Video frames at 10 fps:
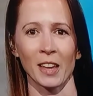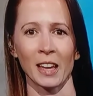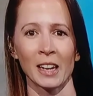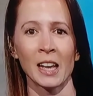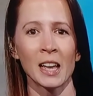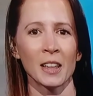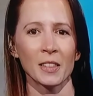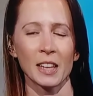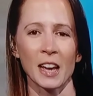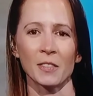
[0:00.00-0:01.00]
that
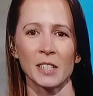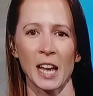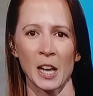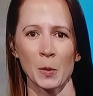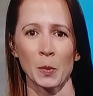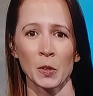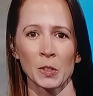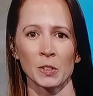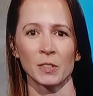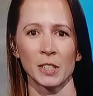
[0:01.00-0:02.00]
the FDA
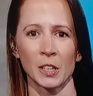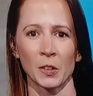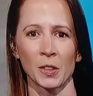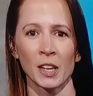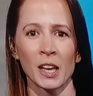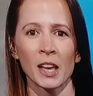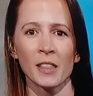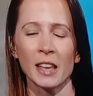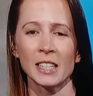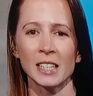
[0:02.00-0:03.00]
approved,
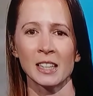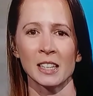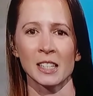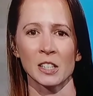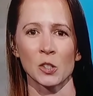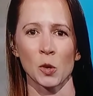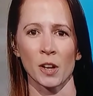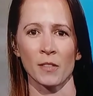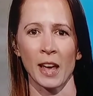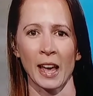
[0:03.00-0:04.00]
they see this as sort
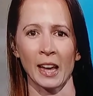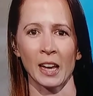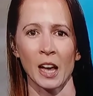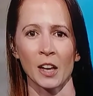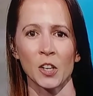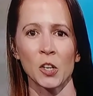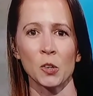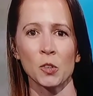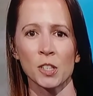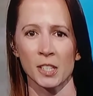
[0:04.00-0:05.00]
of a
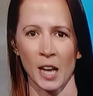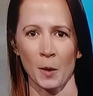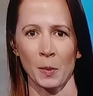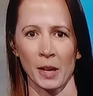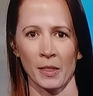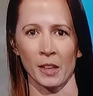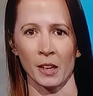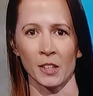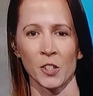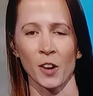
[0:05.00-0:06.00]
huge step in
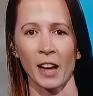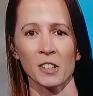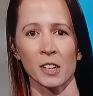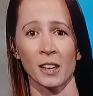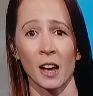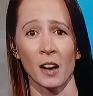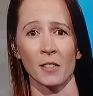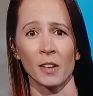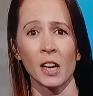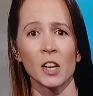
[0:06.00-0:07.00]
the direction
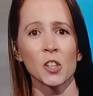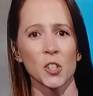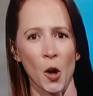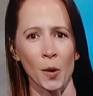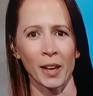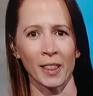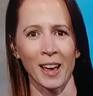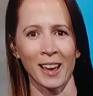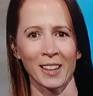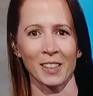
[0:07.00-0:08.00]
of showing
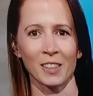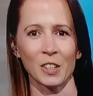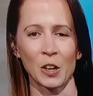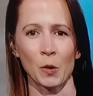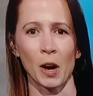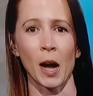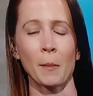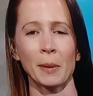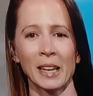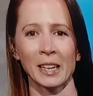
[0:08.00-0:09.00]
that, a
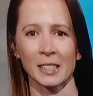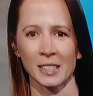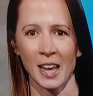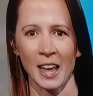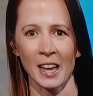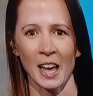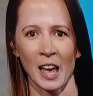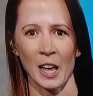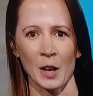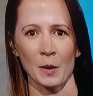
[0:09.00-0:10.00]
company can take
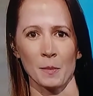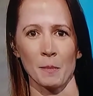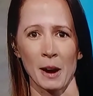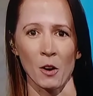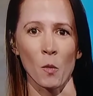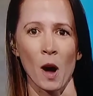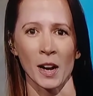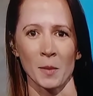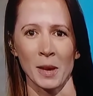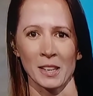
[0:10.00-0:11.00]
a
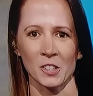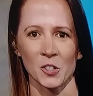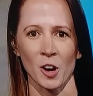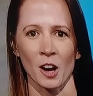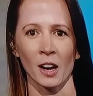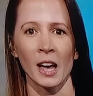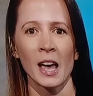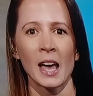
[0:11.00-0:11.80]
marijuana-based drug